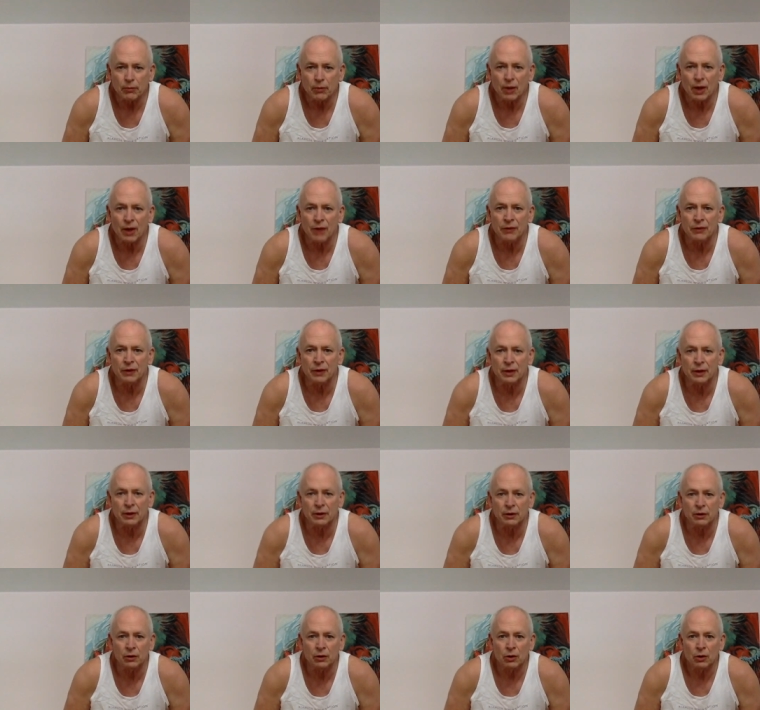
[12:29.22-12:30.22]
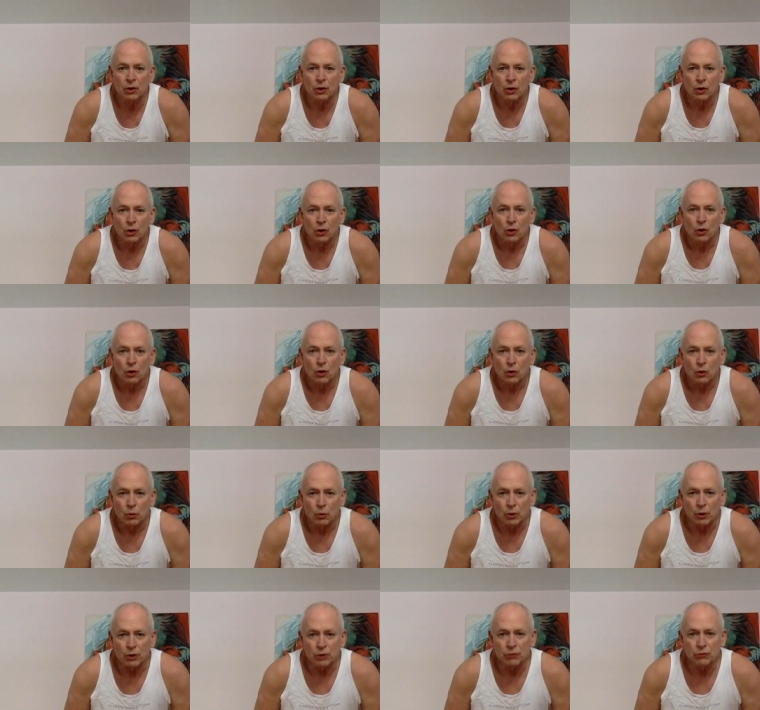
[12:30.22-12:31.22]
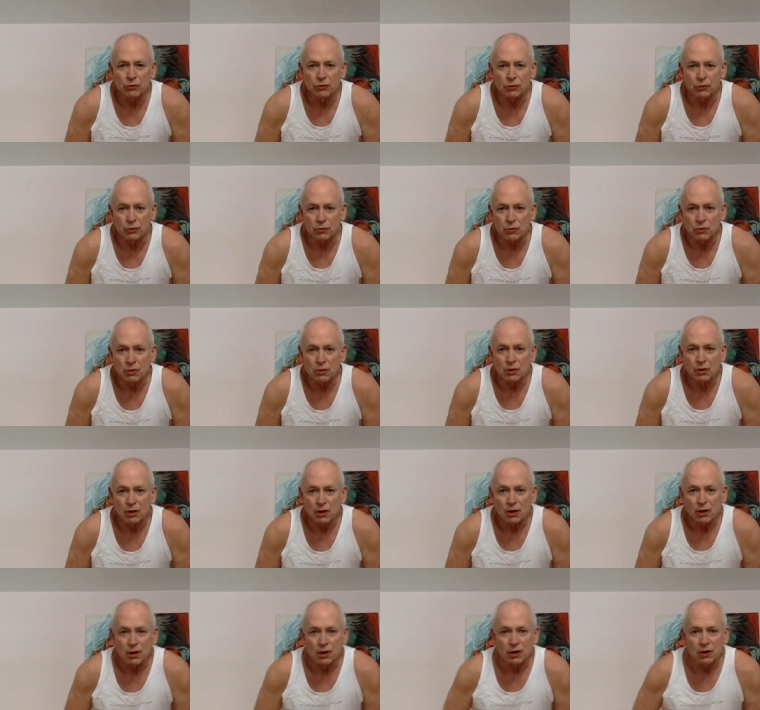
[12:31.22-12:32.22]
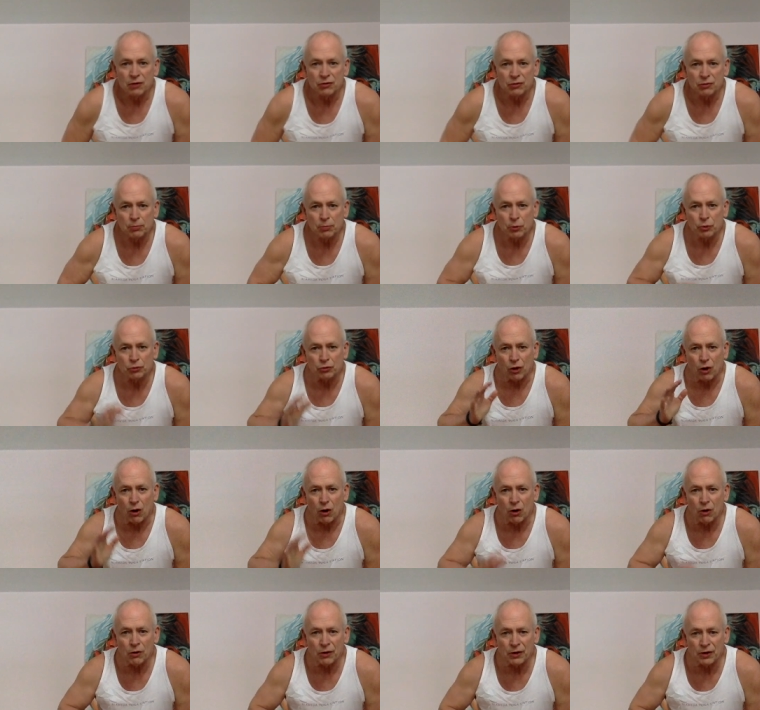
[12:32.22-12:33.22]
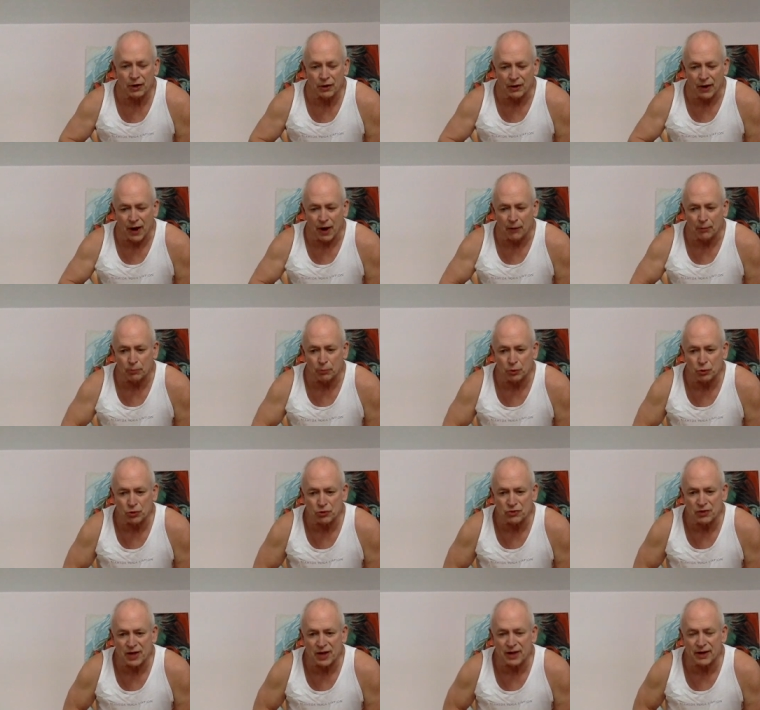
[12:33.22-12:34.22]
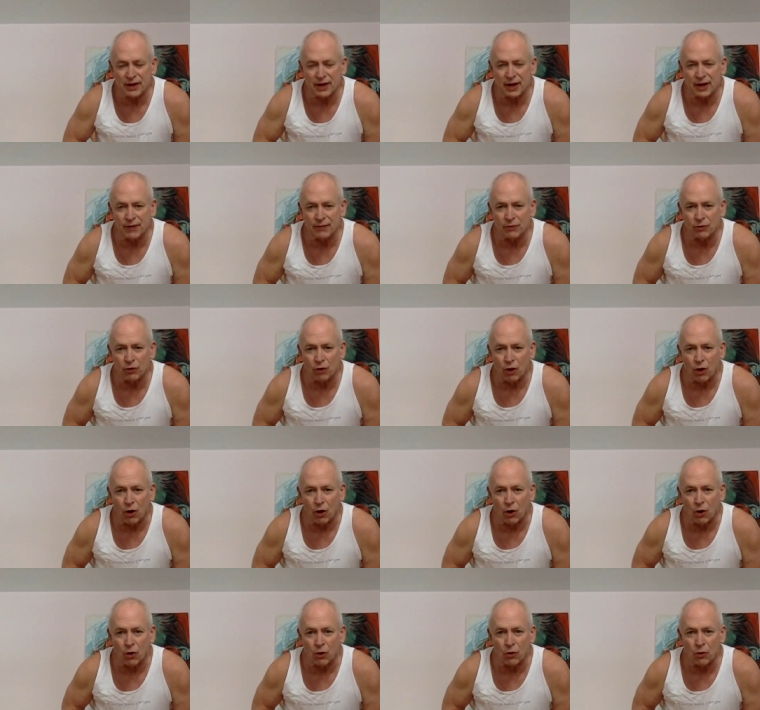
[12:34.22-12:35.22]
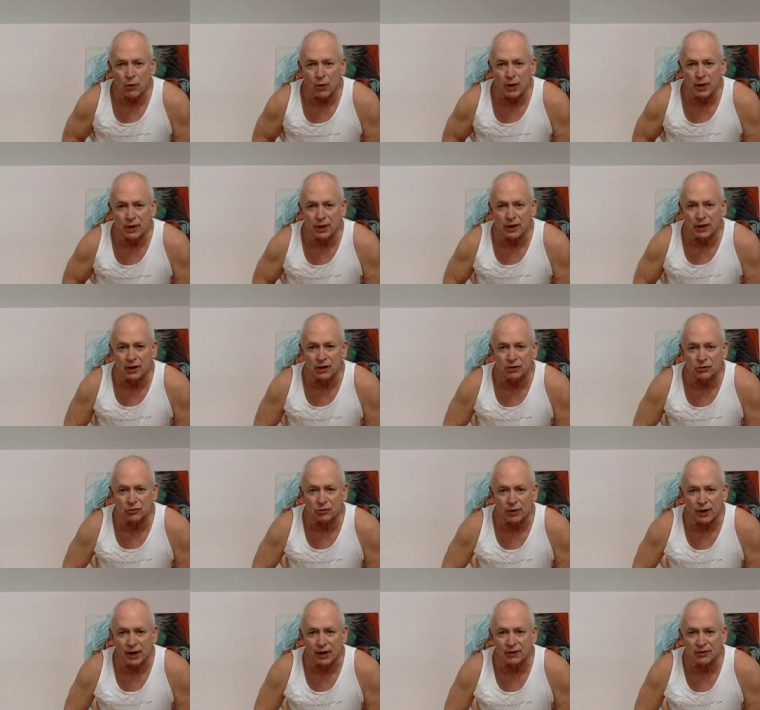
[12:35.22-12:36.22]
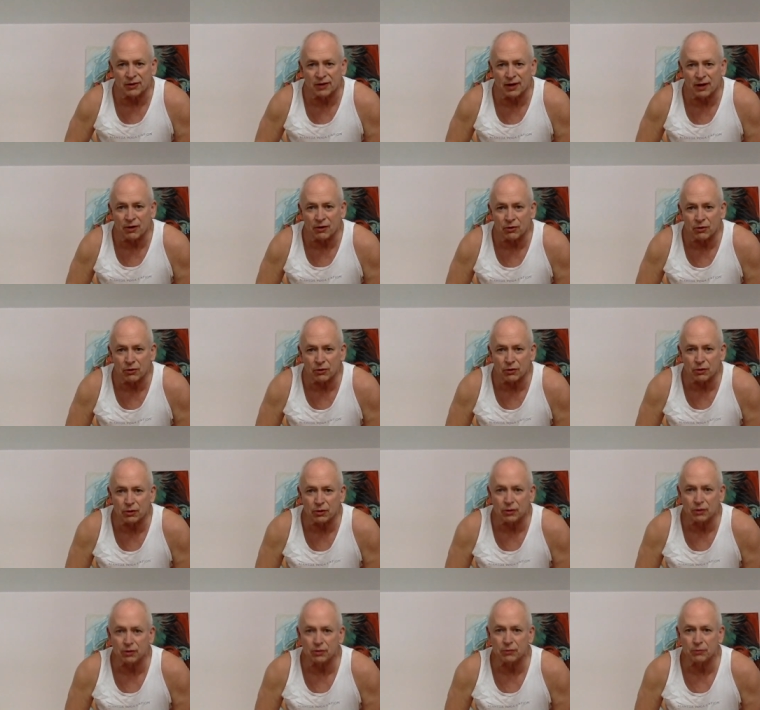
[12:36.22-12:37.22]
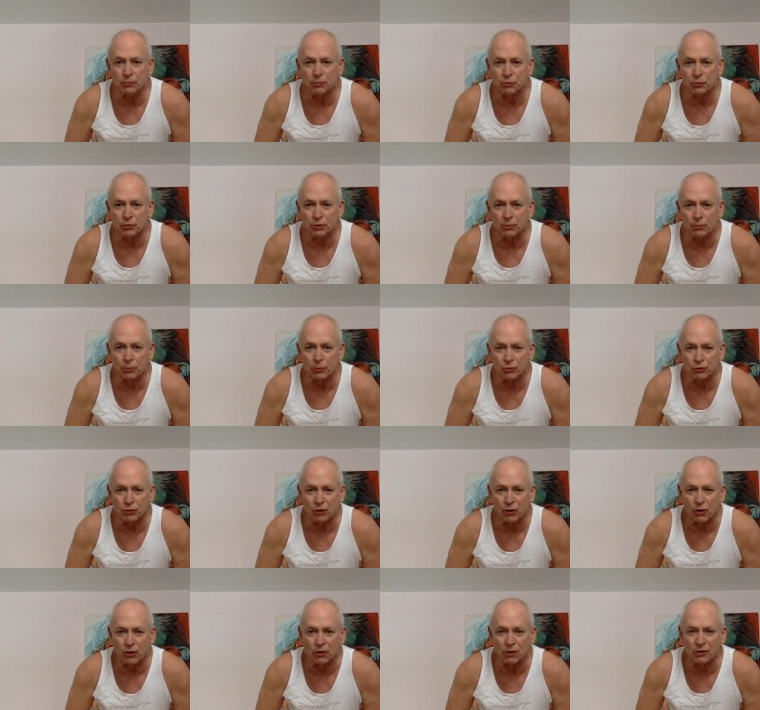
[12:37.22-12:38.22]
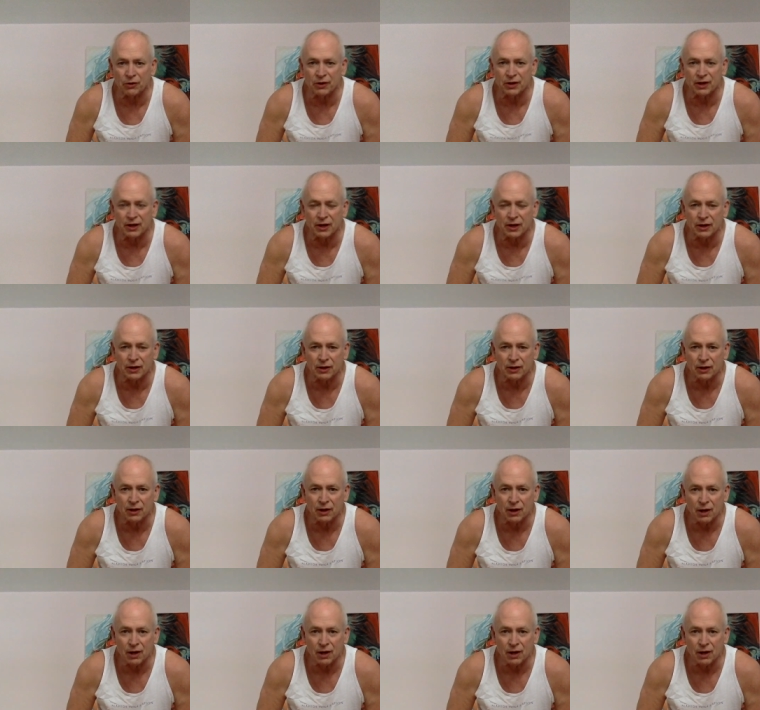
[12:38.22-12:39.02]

And then what you do is you push all the air out. Push that navel all the way in as you exhale. So push all of it in.